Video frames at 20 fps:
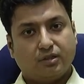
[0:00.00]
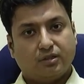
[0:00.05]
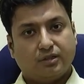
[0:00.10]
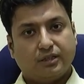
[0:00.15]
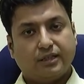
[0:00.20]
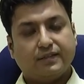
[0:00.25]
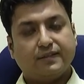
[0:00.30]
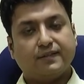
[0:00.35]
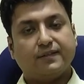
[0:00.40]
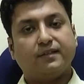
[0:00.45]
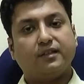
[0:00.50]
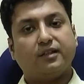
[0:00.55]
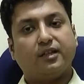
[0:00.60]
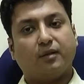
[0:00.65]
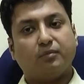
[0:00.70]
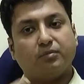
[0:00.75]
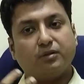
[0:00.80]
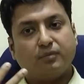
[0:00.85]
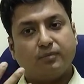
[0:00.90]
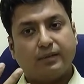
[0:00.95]
That this is a
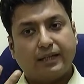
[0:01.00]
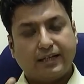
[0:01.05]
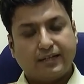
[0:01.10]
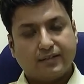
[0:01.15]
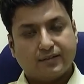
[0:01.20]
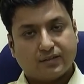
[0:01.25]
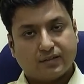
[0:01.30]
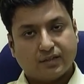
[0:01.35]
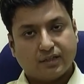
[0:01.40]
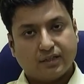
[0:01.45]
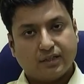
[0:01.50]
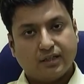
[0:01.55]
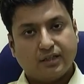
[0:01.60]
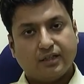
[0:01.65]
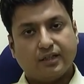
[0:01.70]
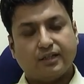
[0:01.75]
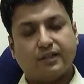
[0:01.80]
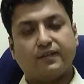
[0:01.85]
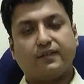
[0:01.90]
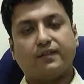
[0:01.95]
double-blind study.
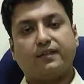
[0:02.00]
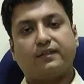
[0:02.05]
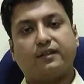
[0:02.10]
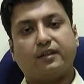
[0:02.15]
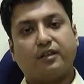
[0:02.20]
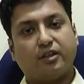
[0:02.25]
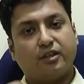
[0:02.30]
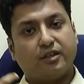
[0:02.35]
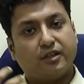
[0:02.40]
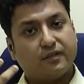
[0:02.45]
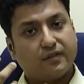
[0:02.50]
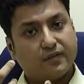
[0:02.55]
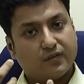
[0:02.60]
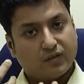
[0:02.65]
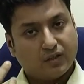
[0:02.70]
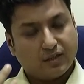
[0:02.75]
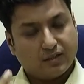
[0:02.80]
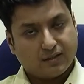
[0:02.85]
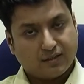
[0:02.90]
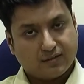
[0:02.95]
It is the
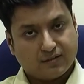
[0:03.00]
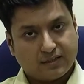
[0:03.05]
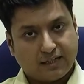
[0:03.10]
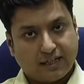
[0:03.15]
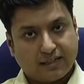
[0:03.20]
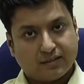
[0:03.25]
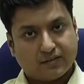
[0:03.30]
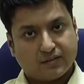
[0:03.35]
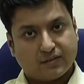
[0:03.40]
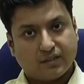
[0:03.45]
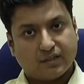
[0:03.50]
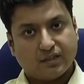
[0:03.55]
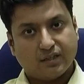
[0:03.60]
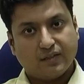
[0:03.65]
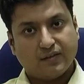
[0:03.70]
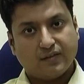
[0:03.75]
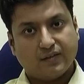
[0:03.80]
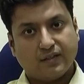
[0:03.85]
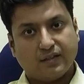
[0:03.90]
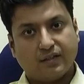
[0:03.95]
results are
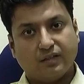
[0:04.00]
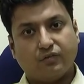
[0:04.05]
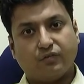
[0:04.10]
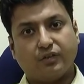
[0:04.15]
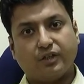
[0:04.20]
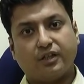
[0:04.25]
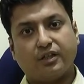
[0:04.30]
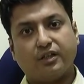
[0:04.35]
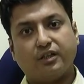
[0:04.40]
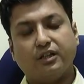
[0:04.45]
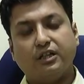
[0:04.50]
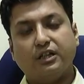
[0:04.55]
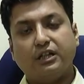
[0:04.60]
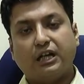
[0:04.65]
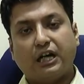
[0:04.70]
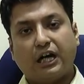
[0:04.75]
statistically significant.